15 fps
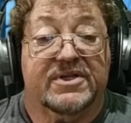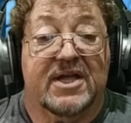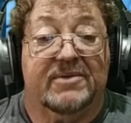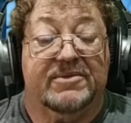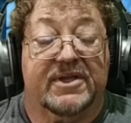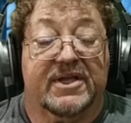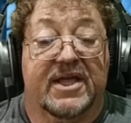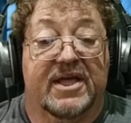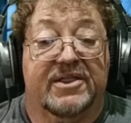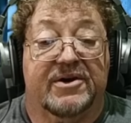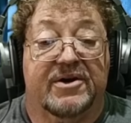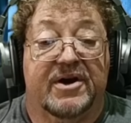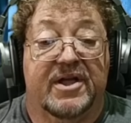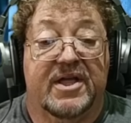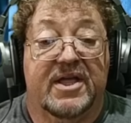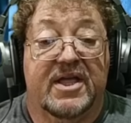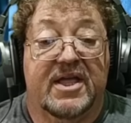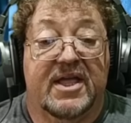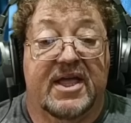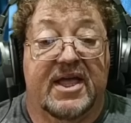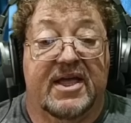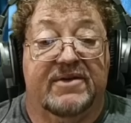together
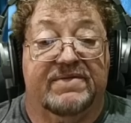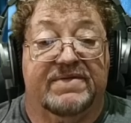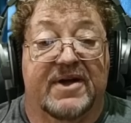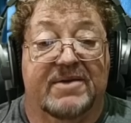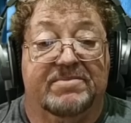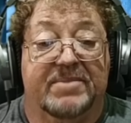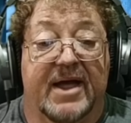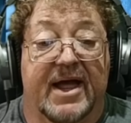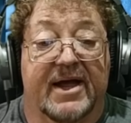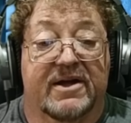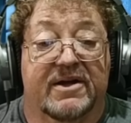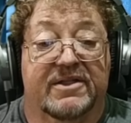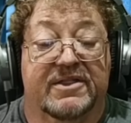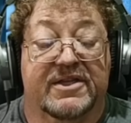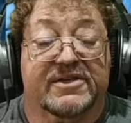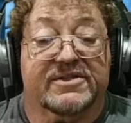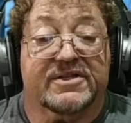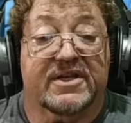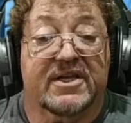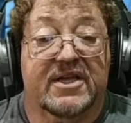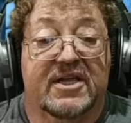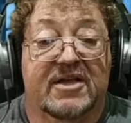and fight back on this.
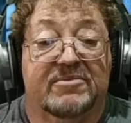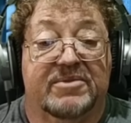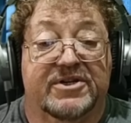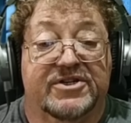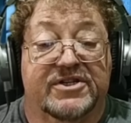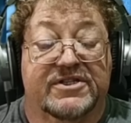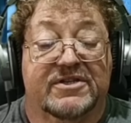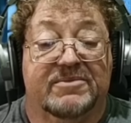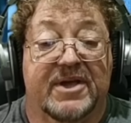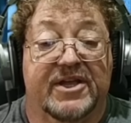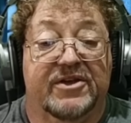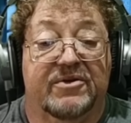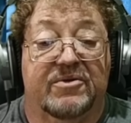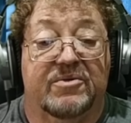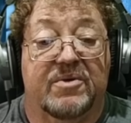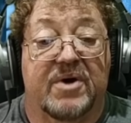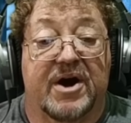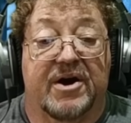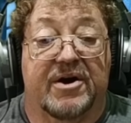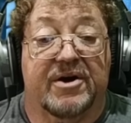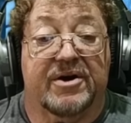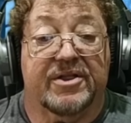But just to make you
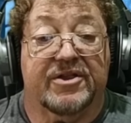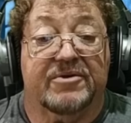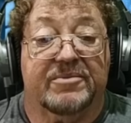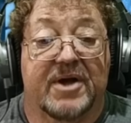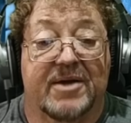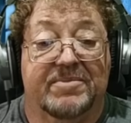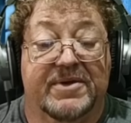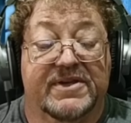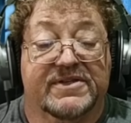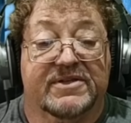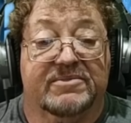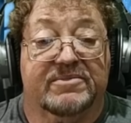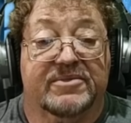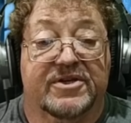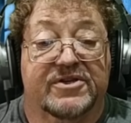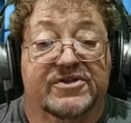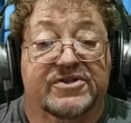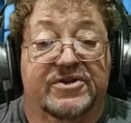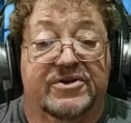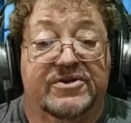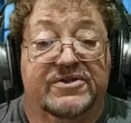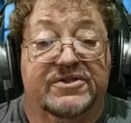aware, there might be some
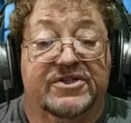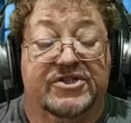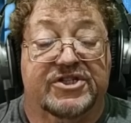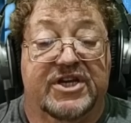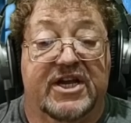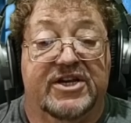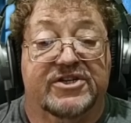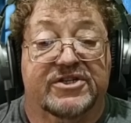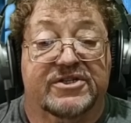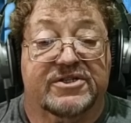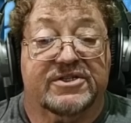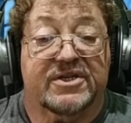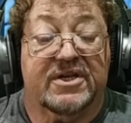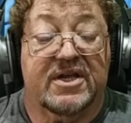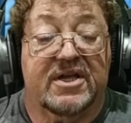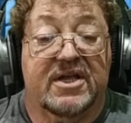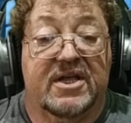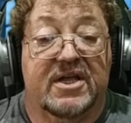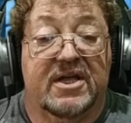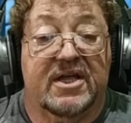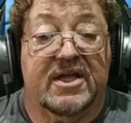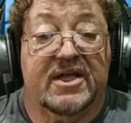concerns and changes
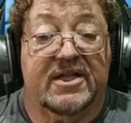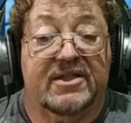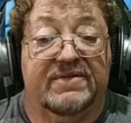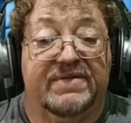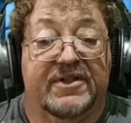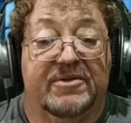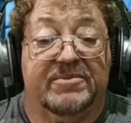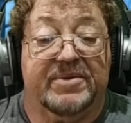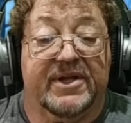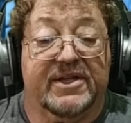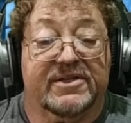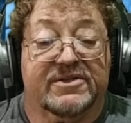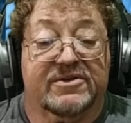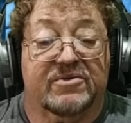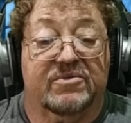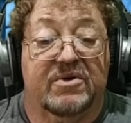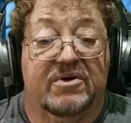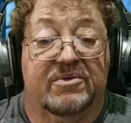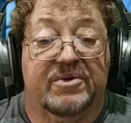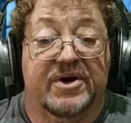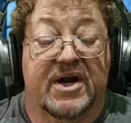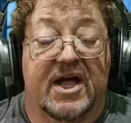in the Philippines where
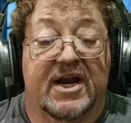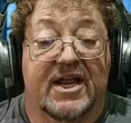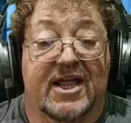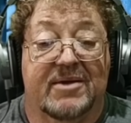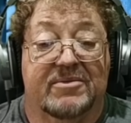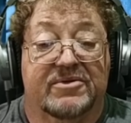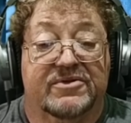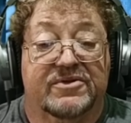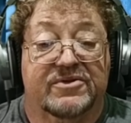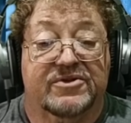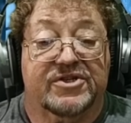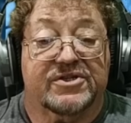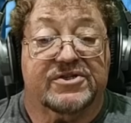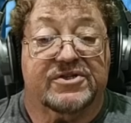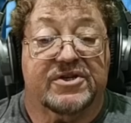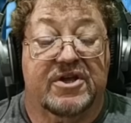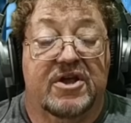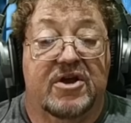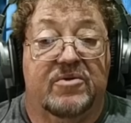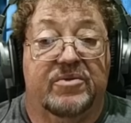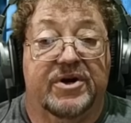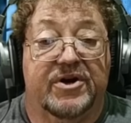we're not able to just
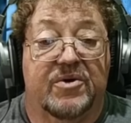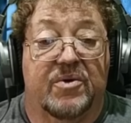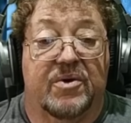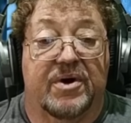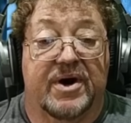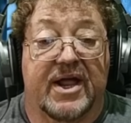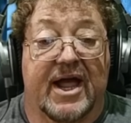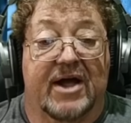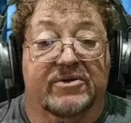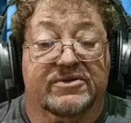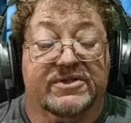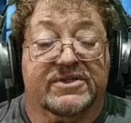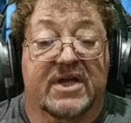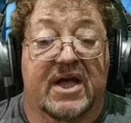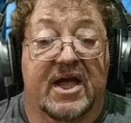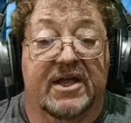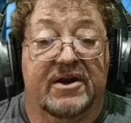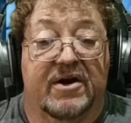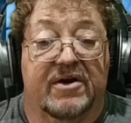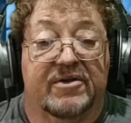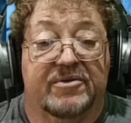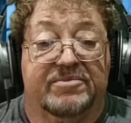record outside
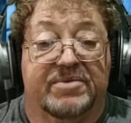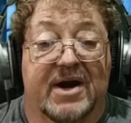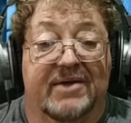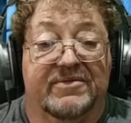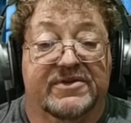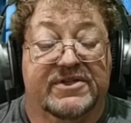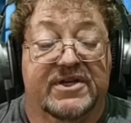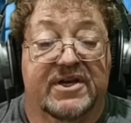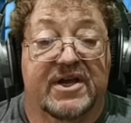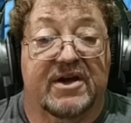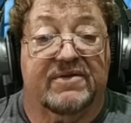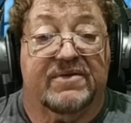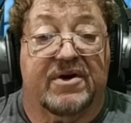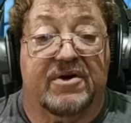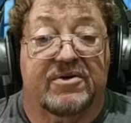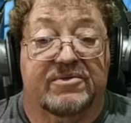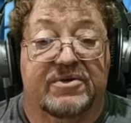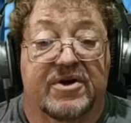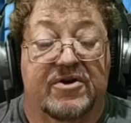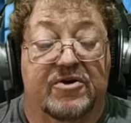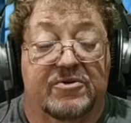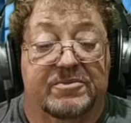the privacy of our own
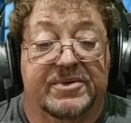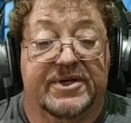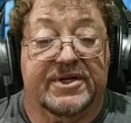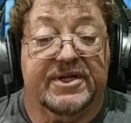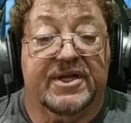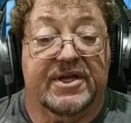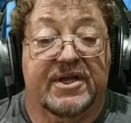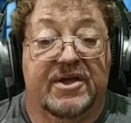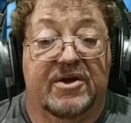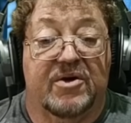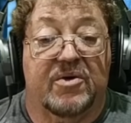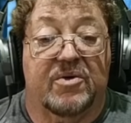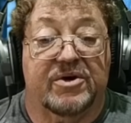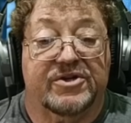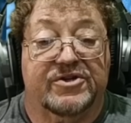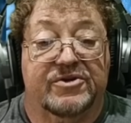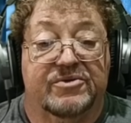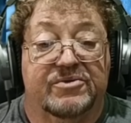home or do